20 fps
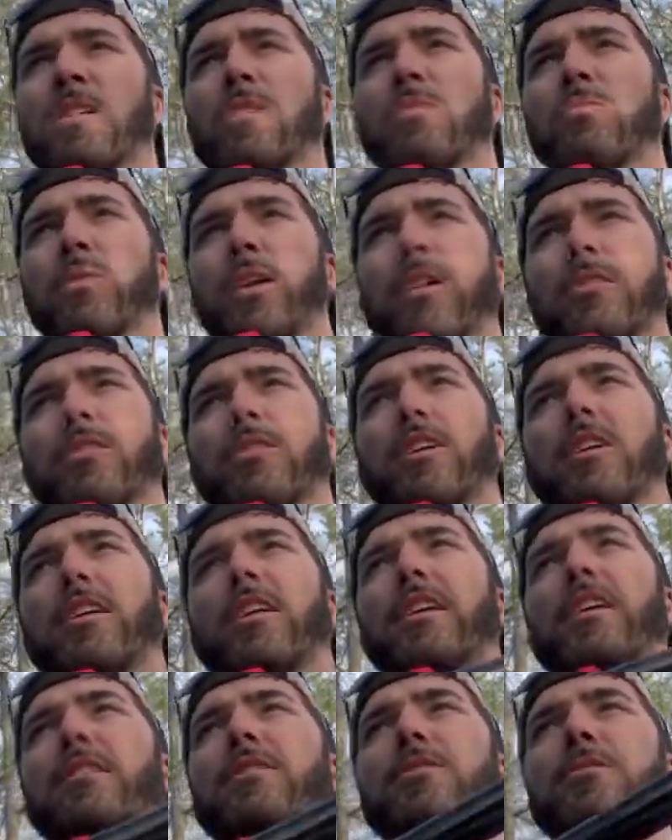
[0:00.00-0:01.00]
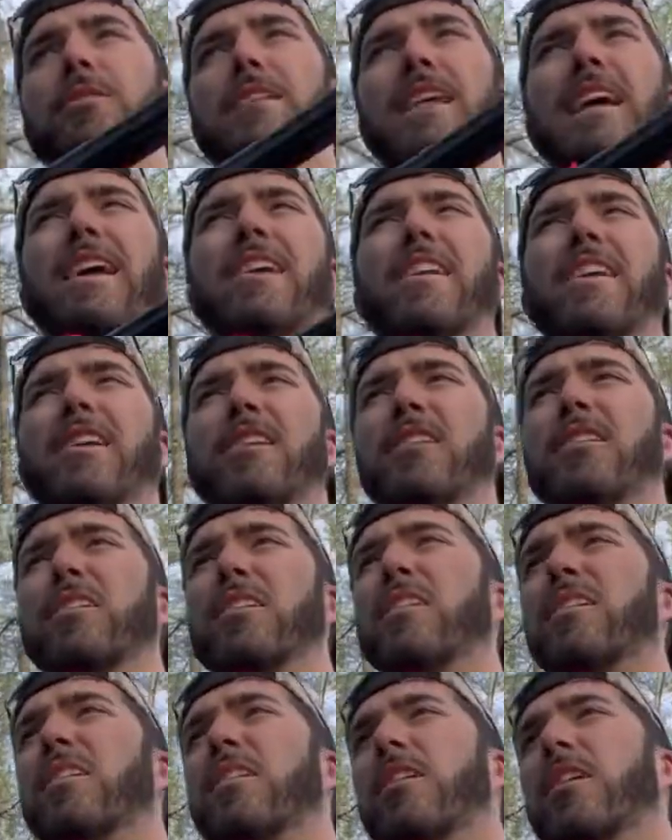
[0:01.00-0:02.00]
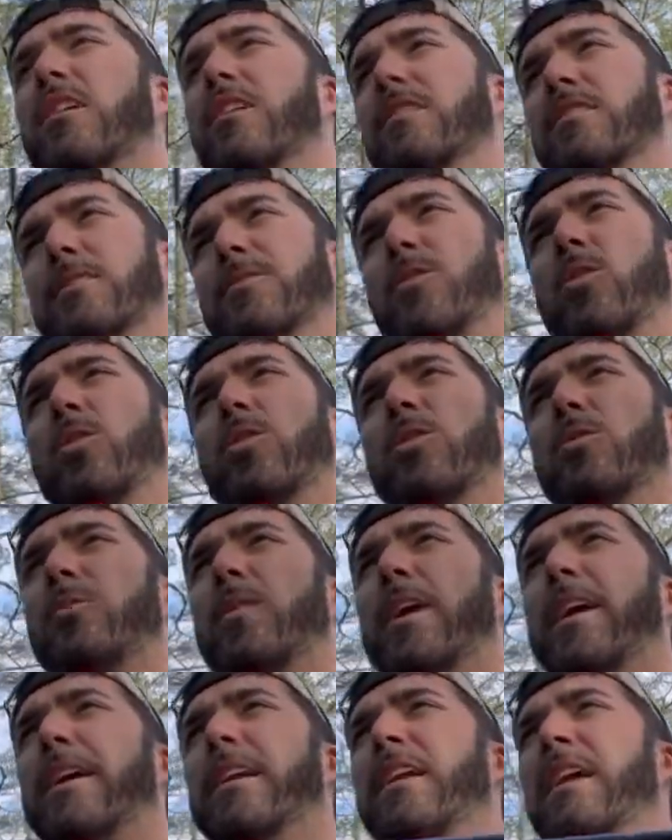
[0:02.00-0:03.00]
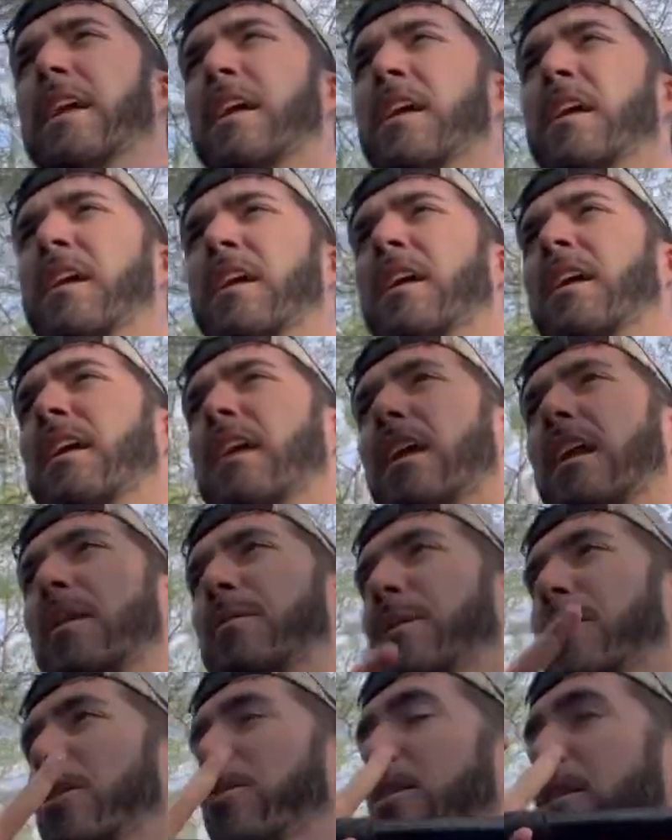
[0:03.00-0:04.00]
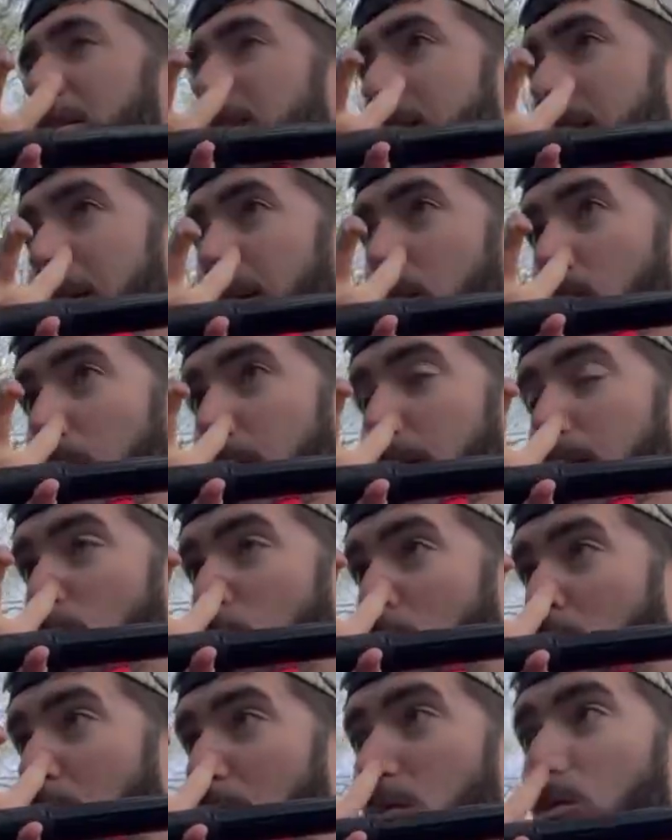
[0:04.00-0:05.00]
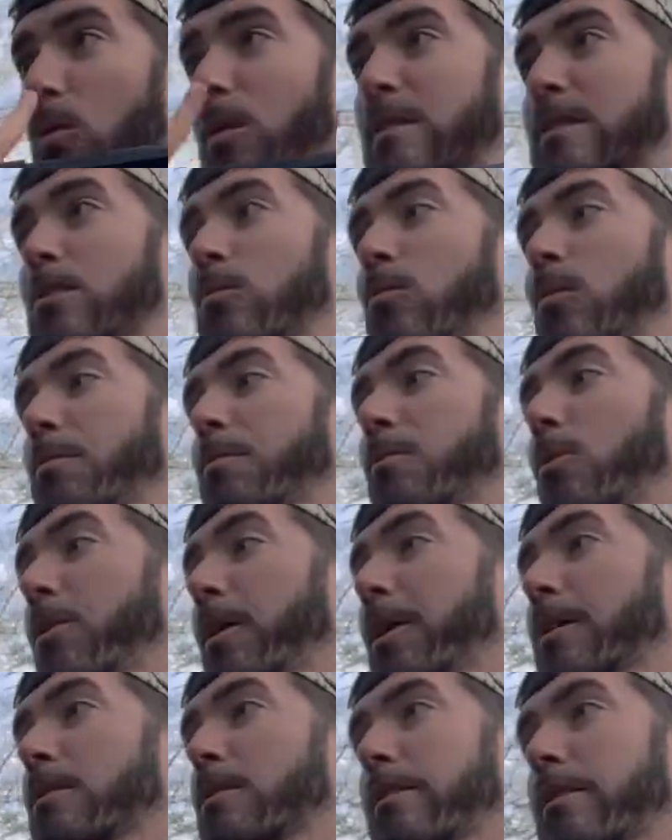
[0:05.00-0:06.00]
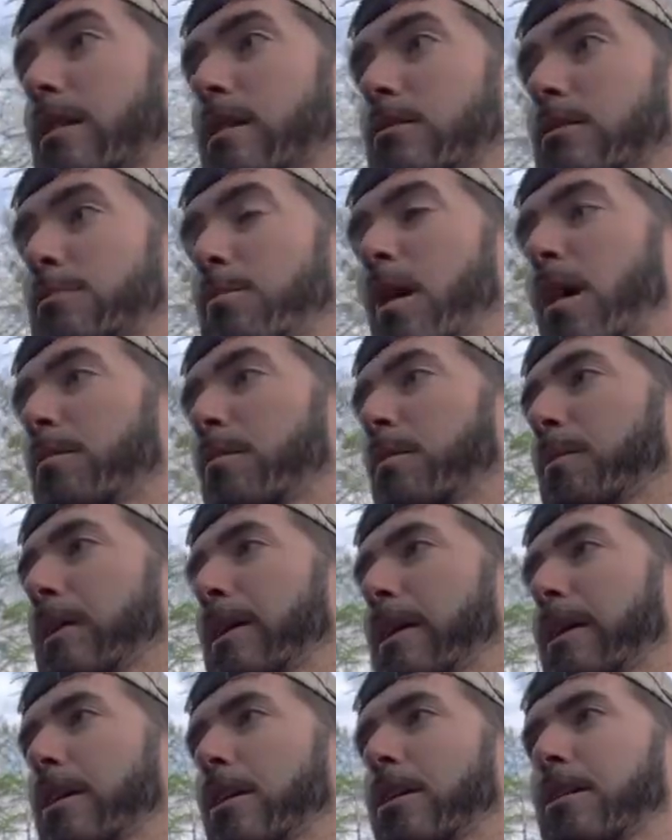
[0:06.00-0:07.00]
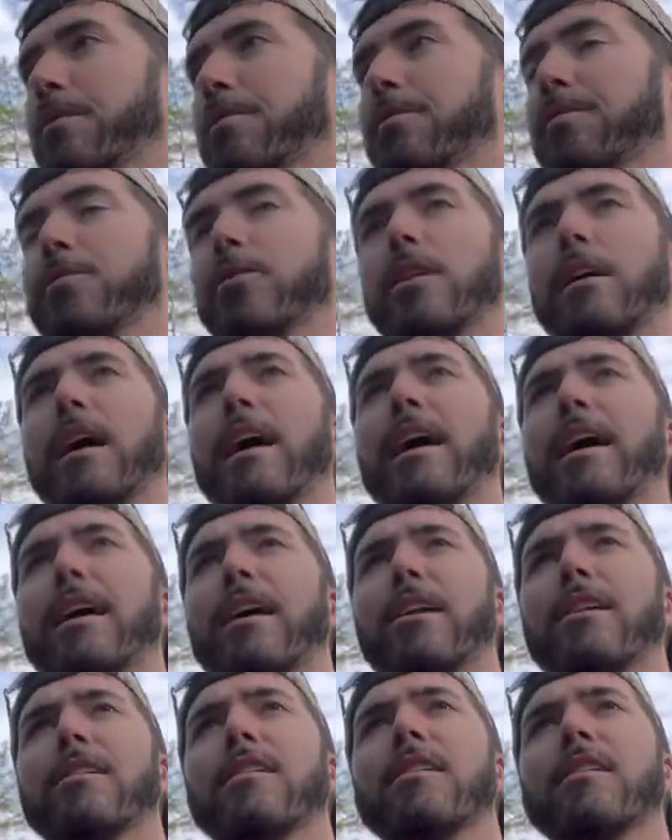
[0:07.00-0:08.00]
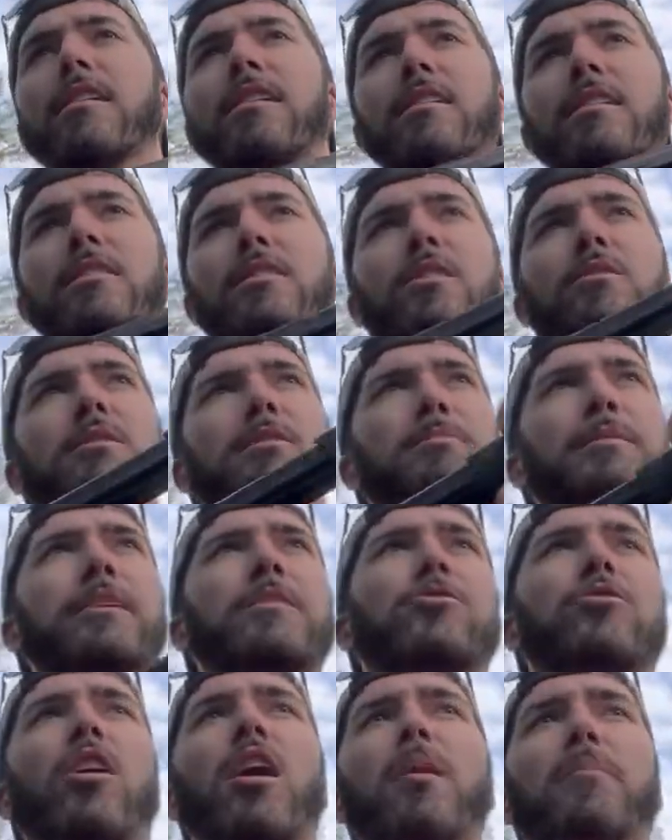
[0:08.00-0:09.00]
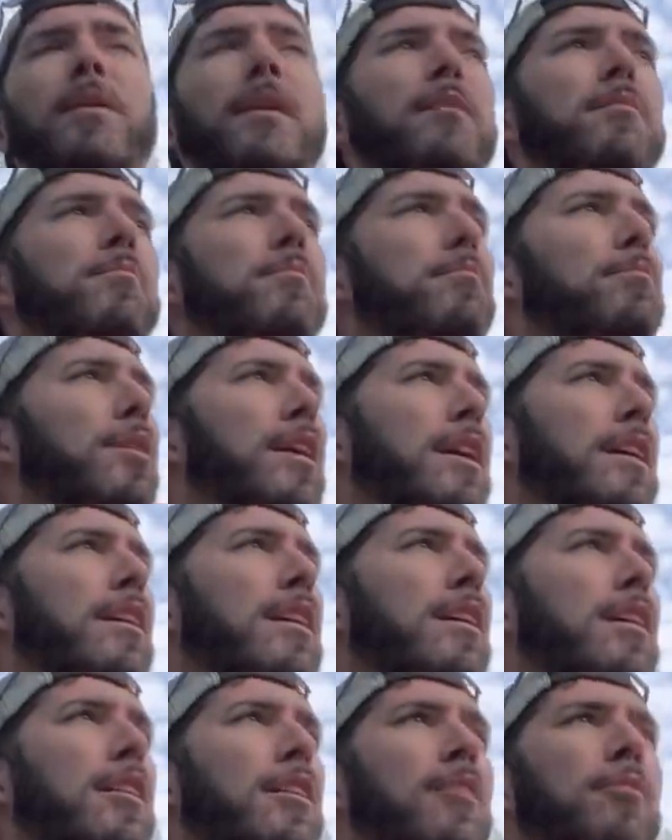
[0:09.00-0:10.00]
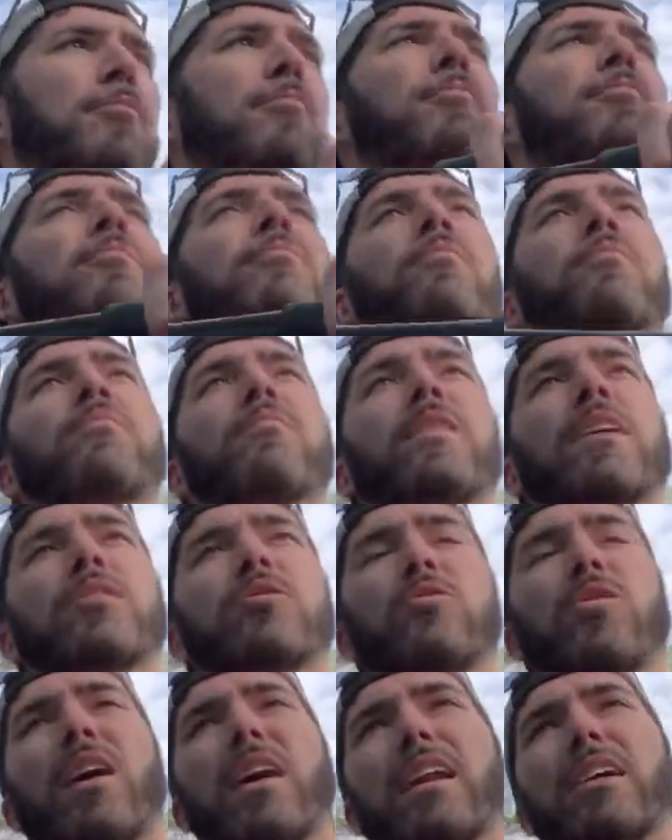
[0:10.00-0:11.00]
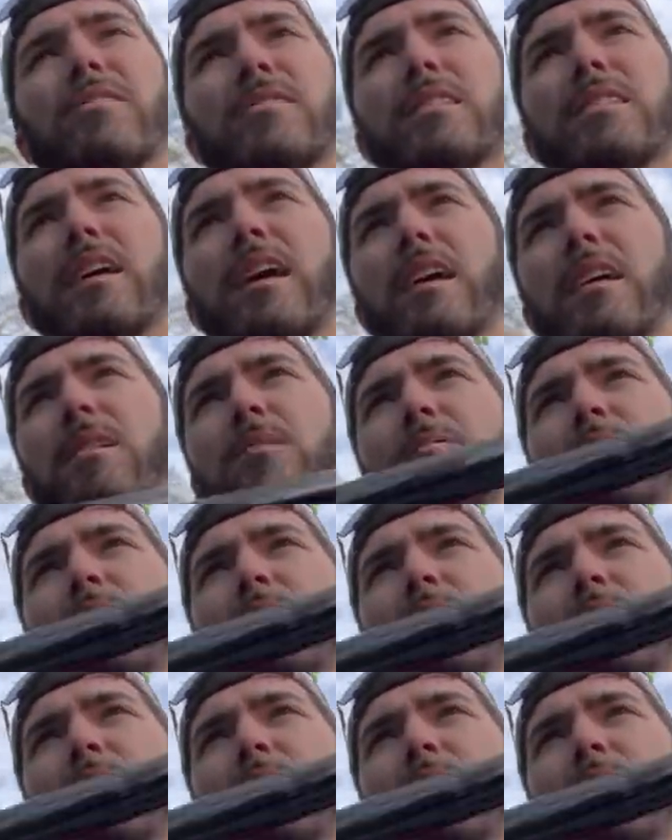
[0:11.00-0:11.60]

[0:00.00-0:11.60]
we are lucky to get out here because of all the rain. And I mean, you can see where the water was at one point. It was probably a good foot higher, so it's been dropping, but it's right outside of